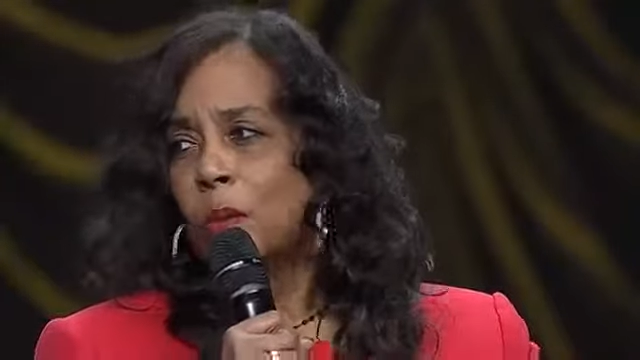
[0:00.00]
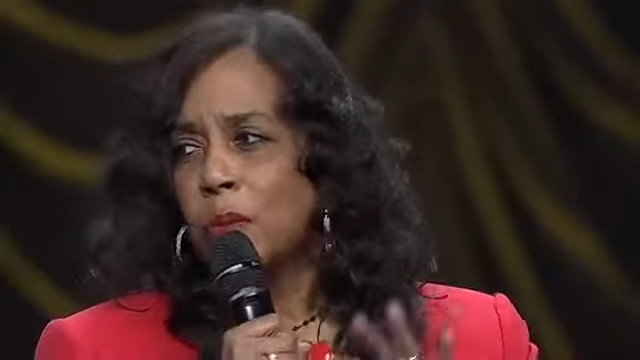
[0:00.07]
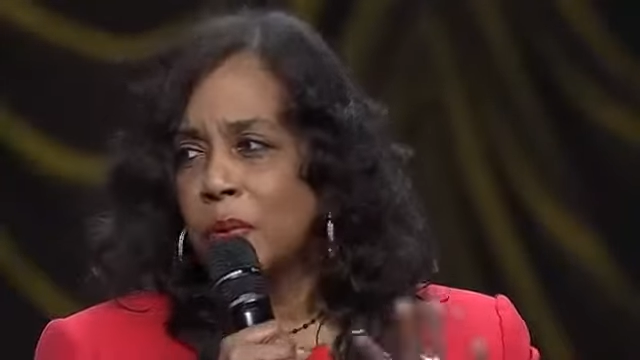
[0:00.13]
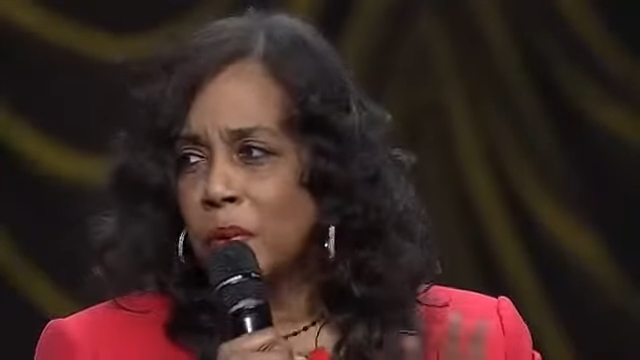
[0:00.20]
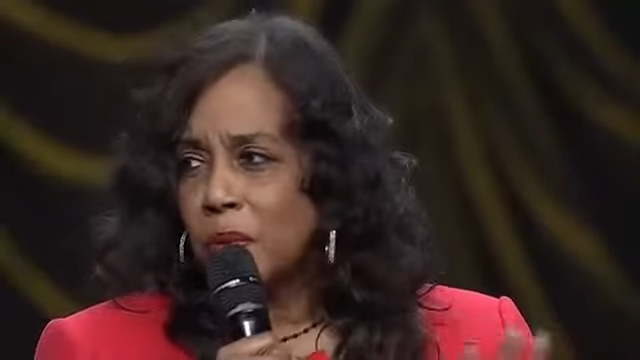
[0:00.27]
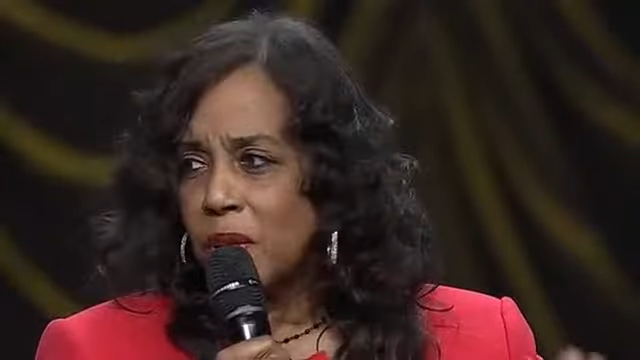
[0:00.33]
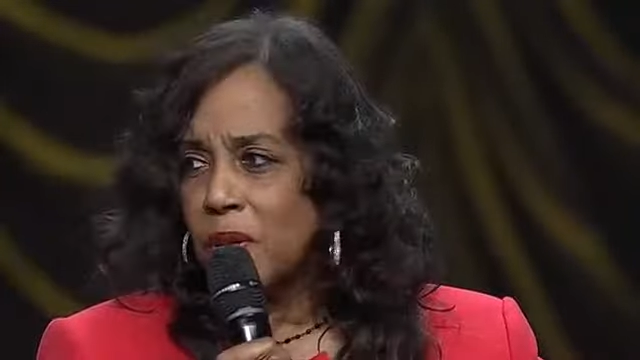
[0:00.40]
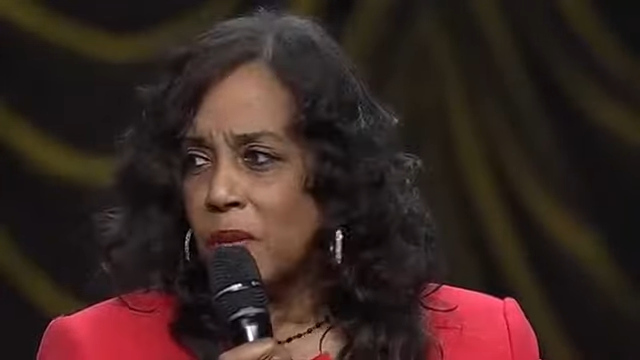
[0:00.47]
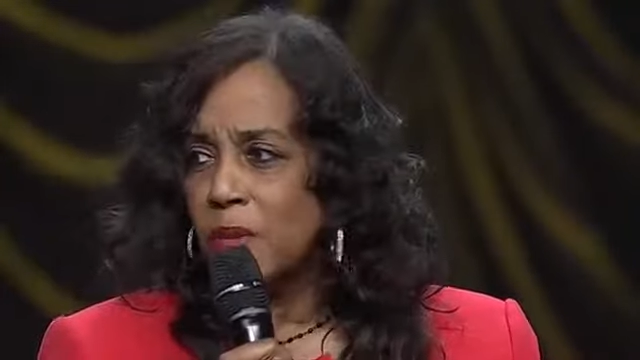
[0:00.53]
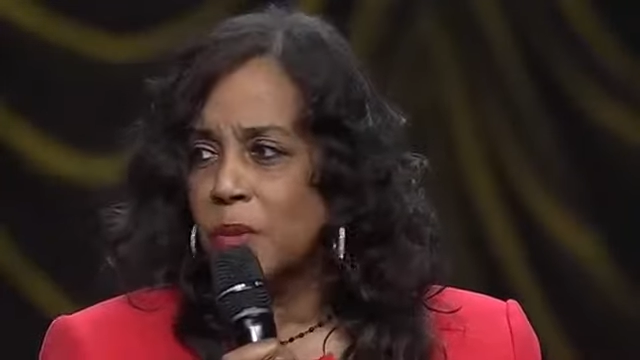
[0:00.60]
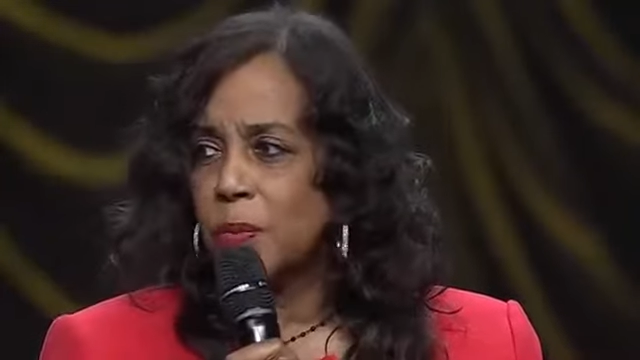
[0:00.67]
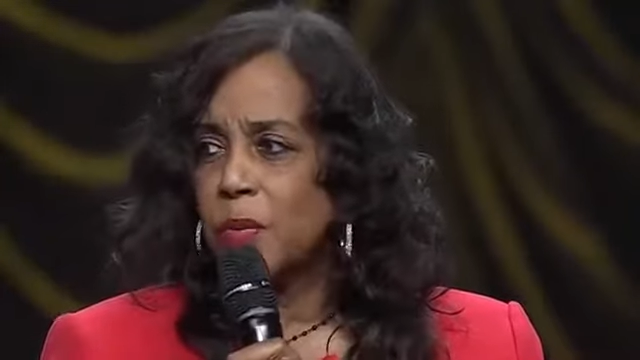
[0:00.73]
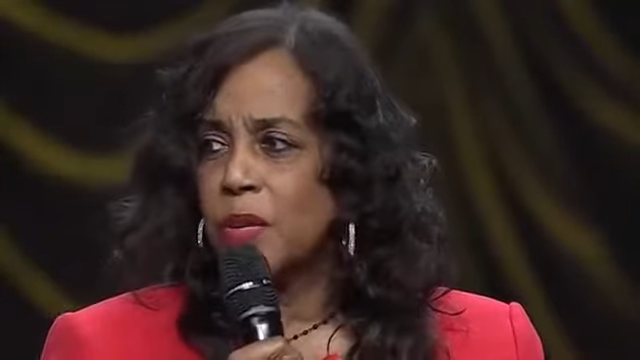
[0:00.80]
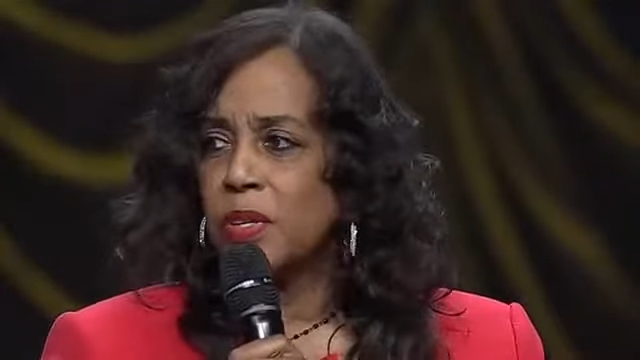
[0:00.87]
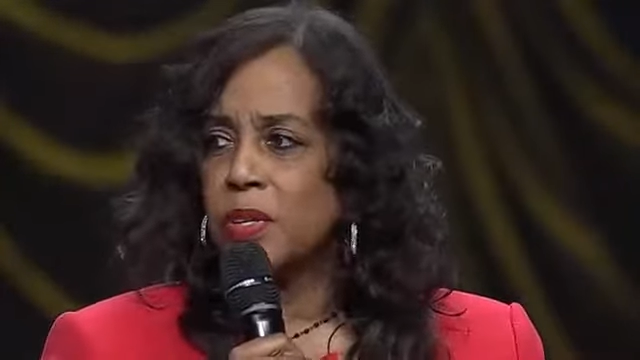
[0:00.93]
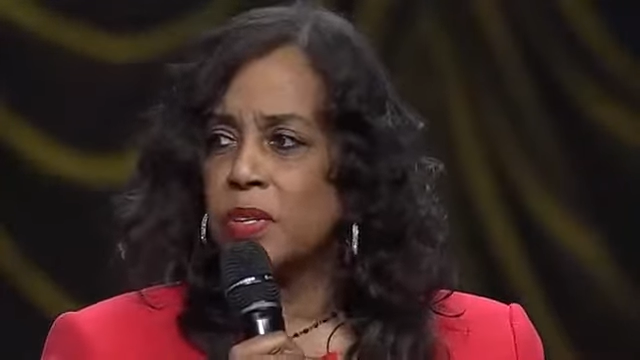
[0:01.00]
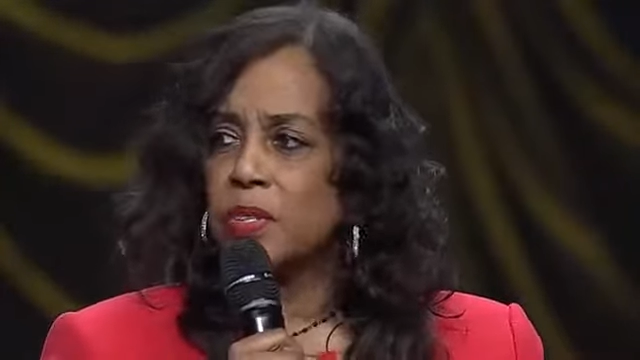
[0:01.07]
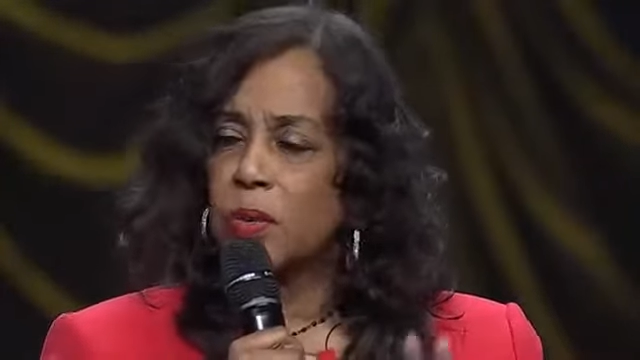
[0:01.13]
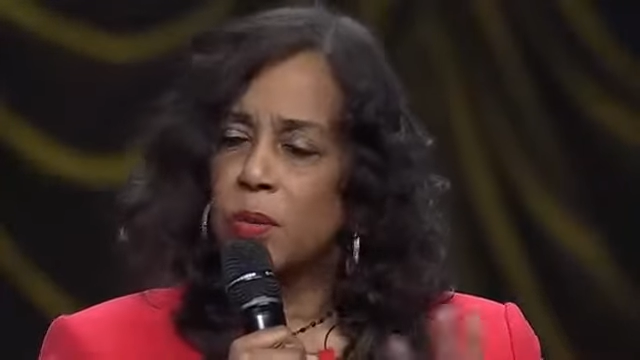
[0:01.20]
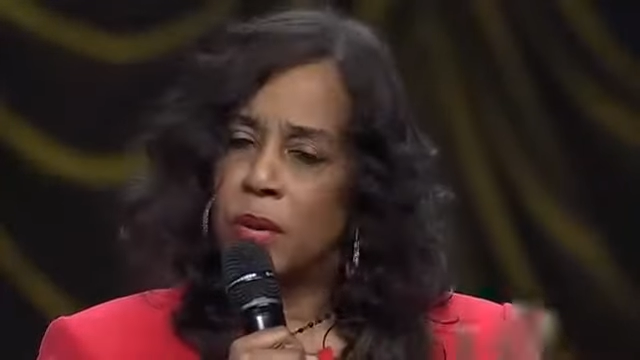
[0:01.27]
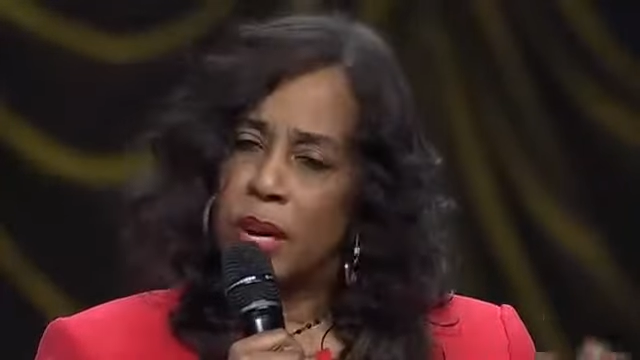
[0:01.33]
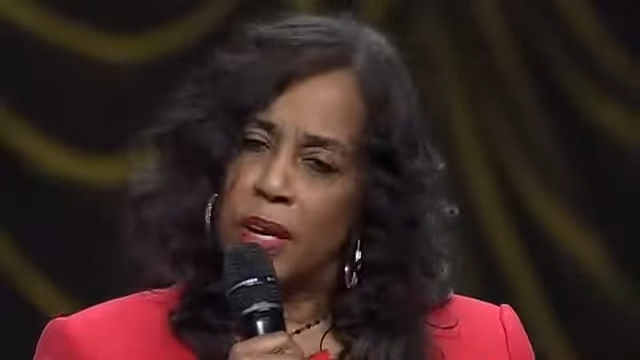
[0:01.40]
building those
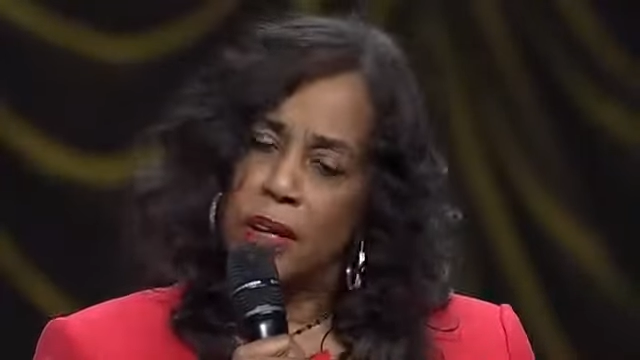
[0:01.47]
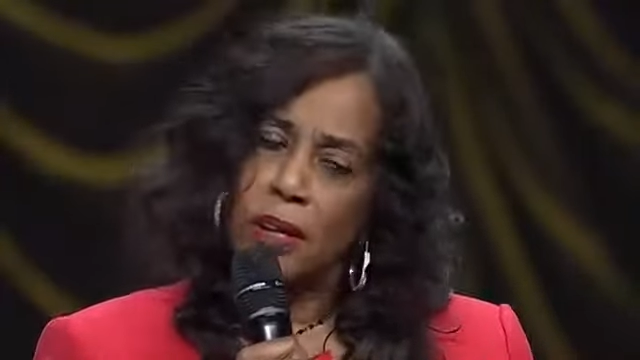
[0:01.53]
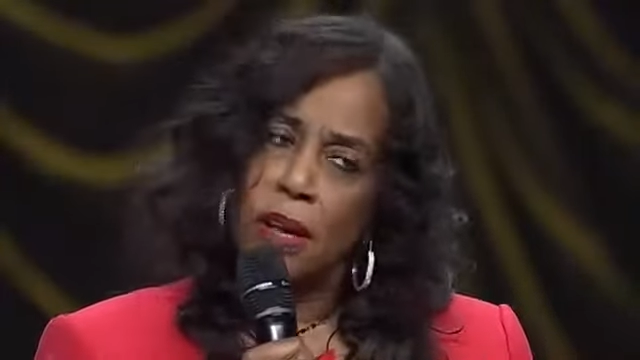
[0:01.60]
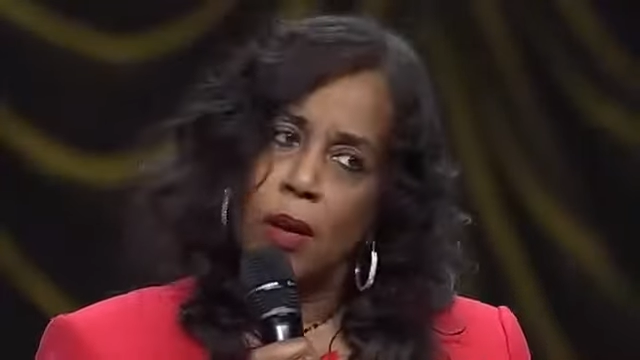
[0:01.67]
bridges, creating